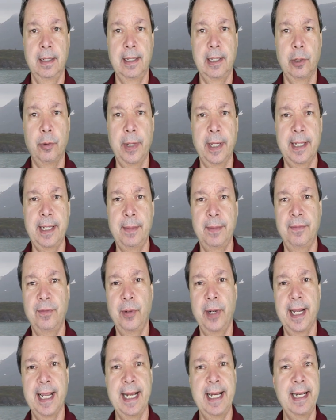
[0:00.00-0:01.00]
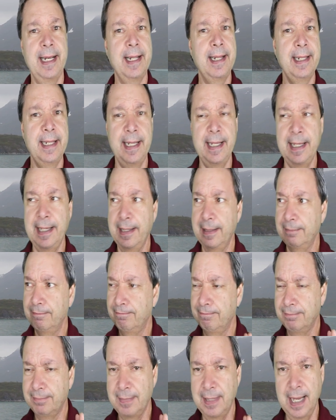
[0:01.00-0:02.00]
Now quickly, before I get into the
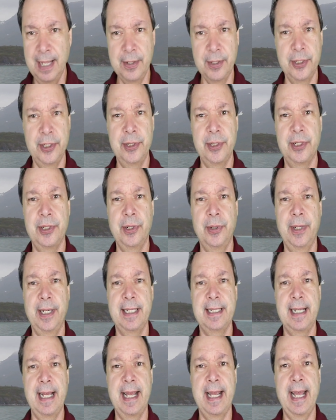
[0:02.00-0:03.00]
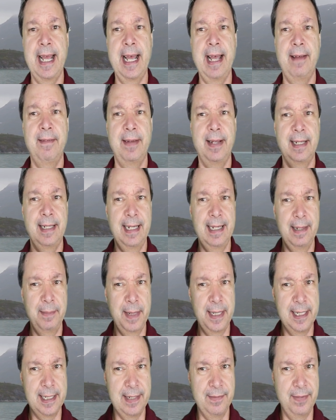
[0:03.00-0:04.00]
other 2 stories I have, let
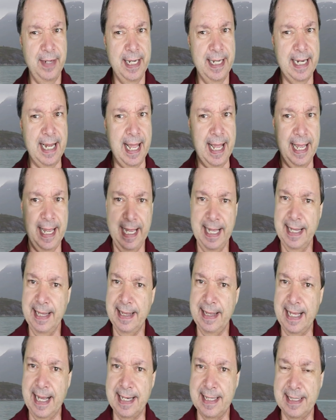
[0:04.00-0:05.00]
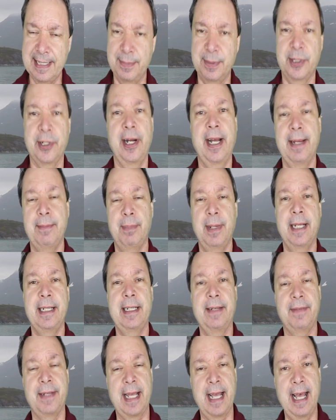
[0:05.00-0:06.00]
me just invite you to hit that subscribe
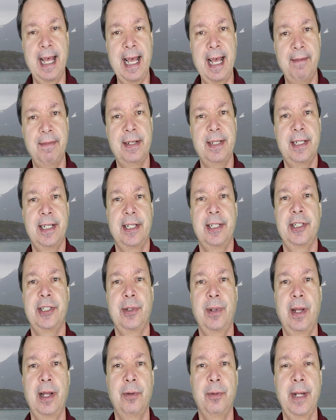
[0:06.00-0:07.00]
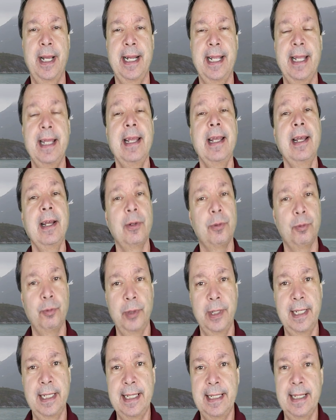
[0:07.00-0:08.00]
button if you haven't done so already.
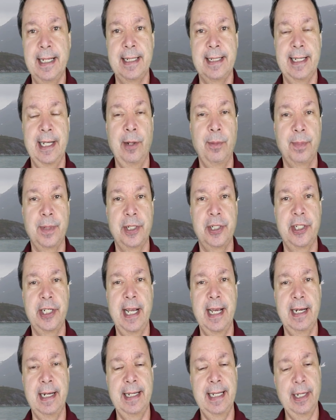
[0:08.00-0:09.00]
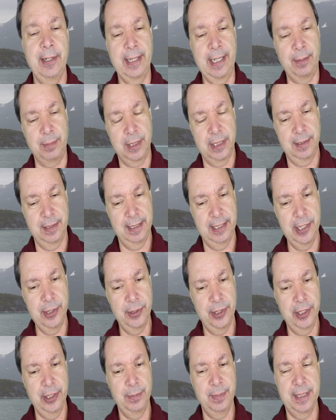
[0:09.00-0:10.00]
Really does help the channel out. It helps
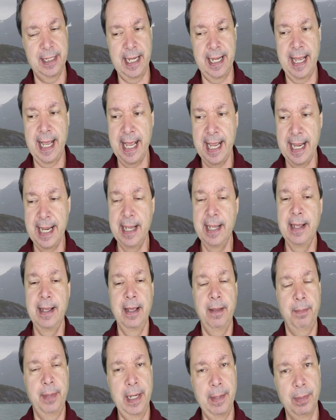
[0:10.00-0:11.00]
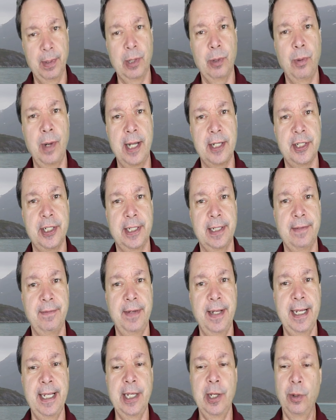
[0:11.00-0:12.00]
YouTube say, hey, people are watching the
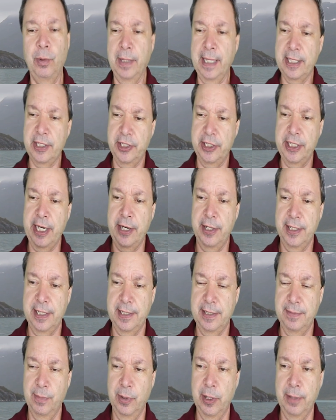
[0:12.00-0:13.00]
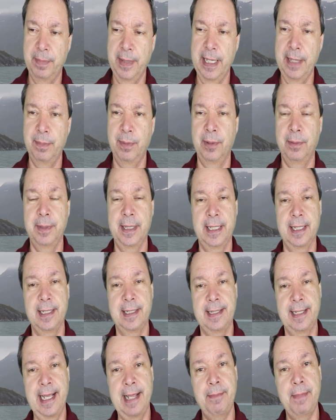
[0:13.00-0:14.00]
video. Let's share it to some more people
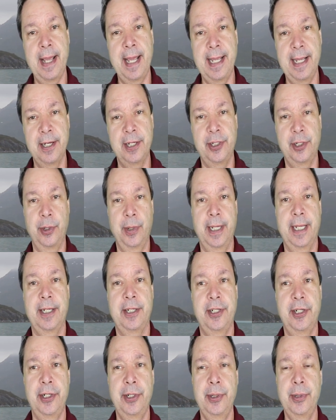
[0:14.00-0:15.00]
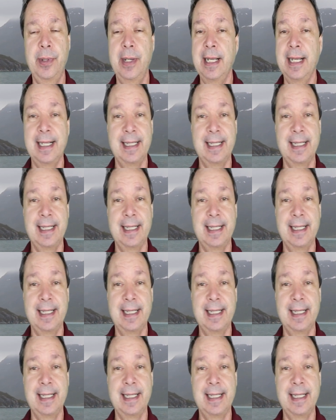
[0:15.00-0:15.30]
because they may enjoy it too.